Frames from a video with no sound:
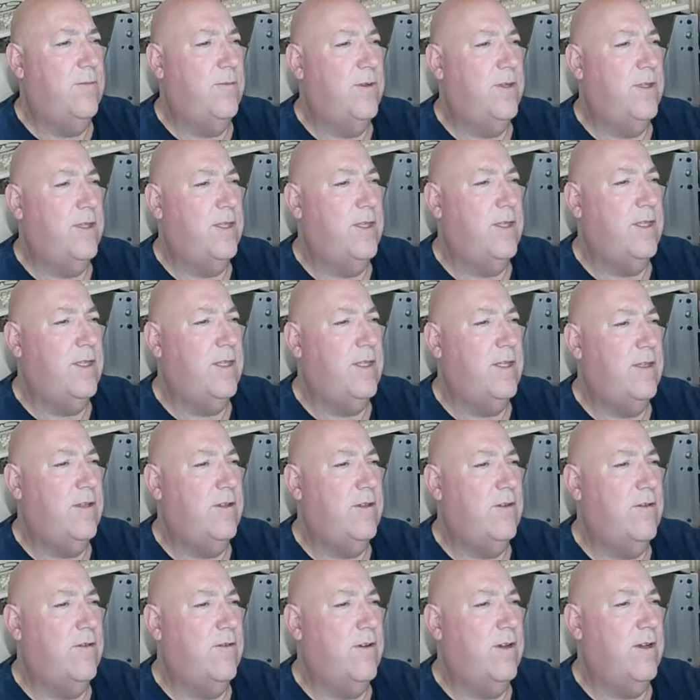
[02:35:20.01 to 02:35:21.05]
P
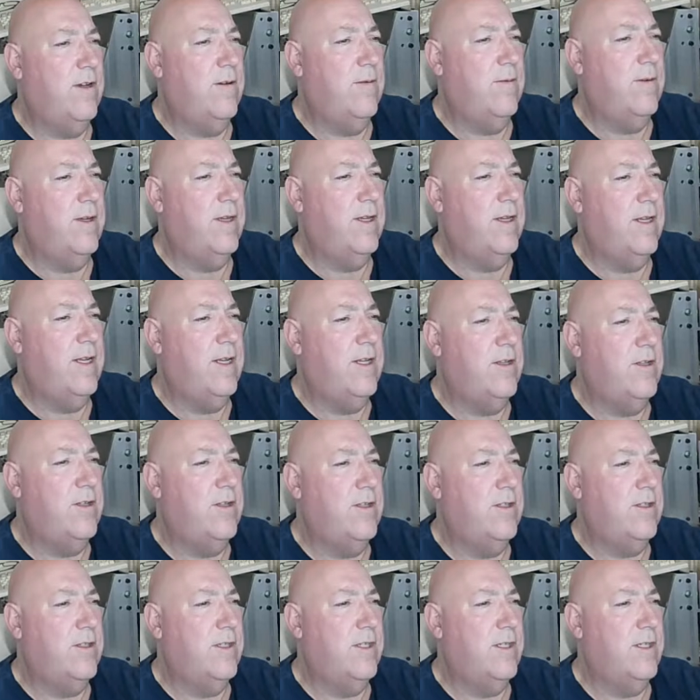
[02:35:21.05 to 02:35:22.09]
straight away engine
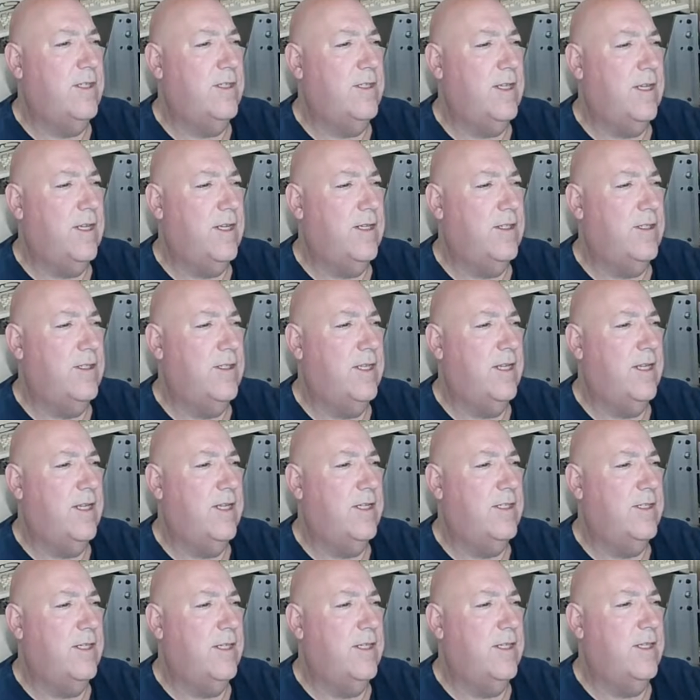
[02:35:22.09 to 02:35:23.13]
CS, that can stay
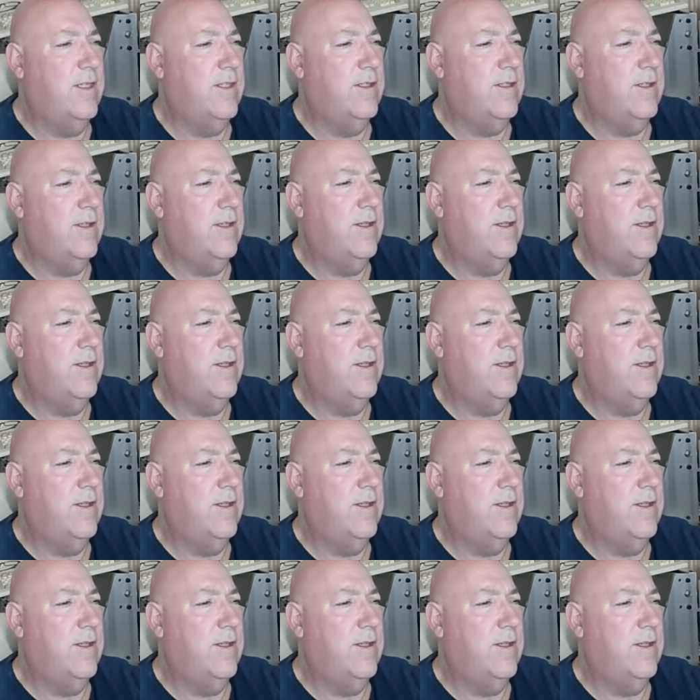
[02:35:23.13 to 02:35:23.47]
as it is.